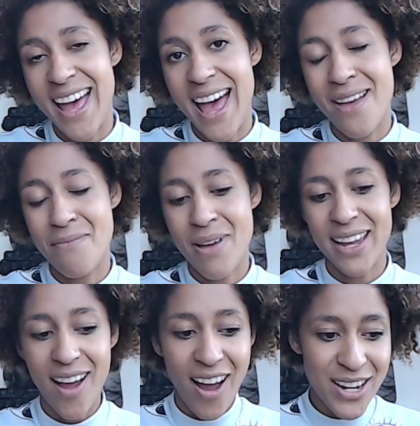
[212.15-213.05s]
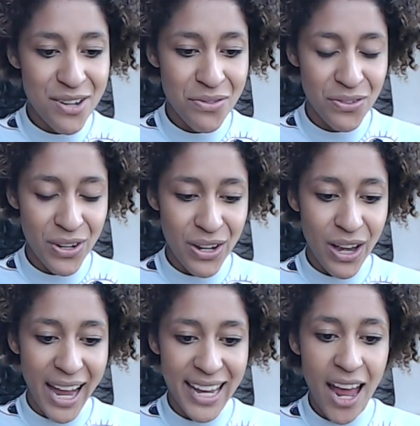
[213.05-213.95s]
and kind of,
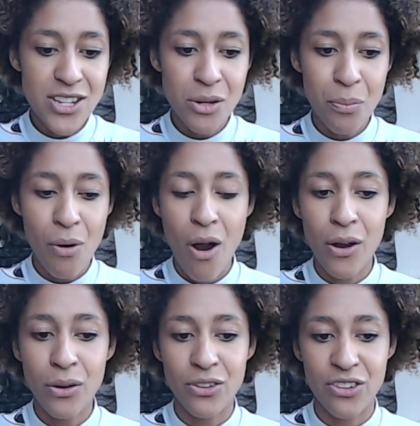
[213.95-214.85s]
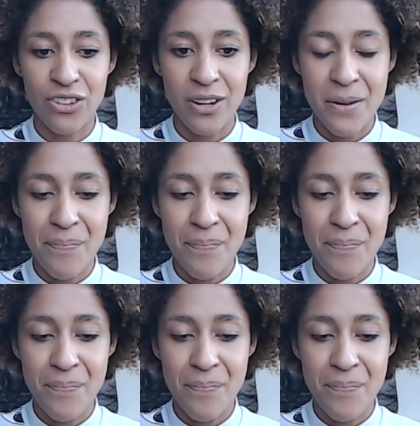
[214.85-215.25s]
I guess, approach